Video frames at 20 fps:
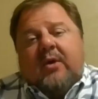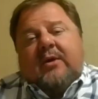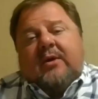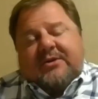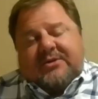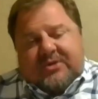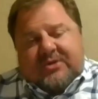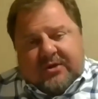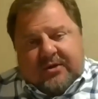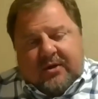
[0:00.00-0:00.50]

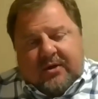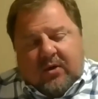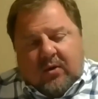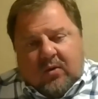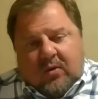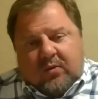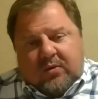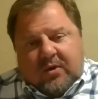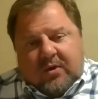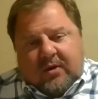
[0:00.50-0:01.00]
it's going to,
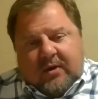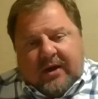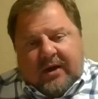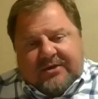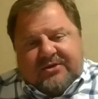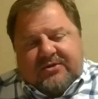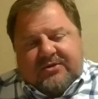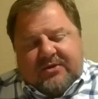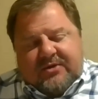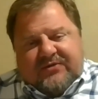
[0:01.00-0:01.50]
on the
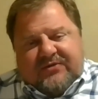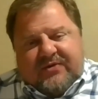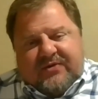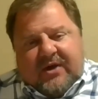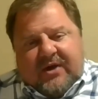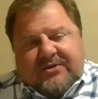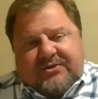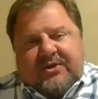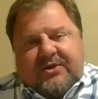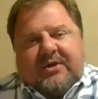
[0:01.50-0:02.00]

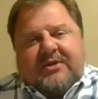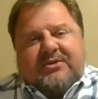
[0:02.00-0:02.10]
HVAC,